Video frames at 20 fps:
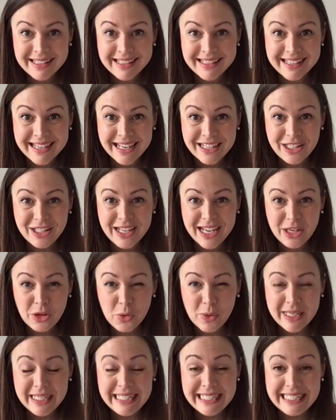Can you get your
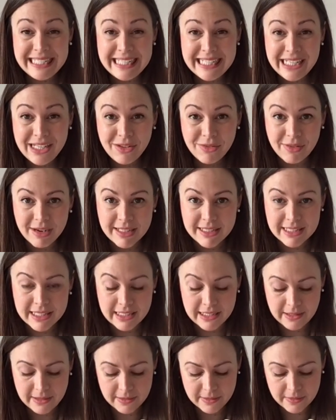E
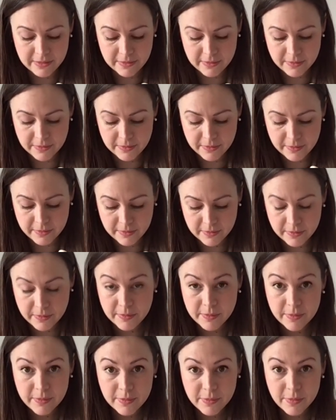ready?
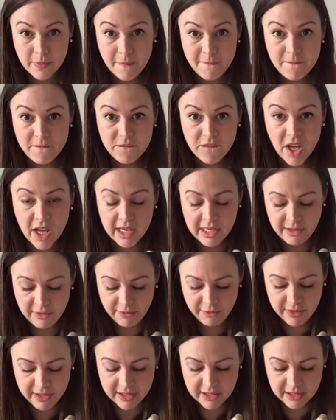5
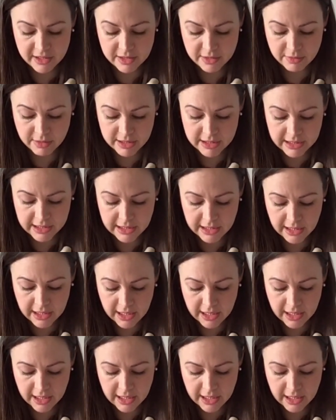fingers ready.